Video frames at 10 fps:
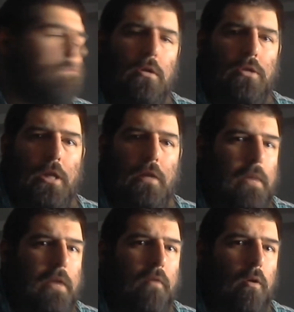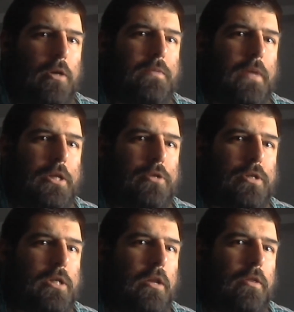bullshit. Men have always been
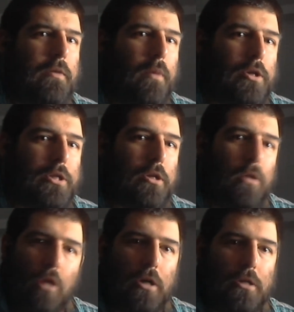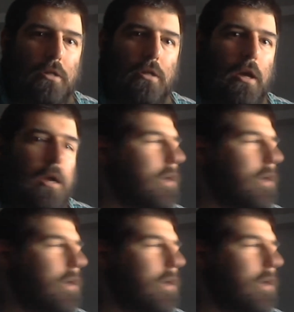interested in their personal looks.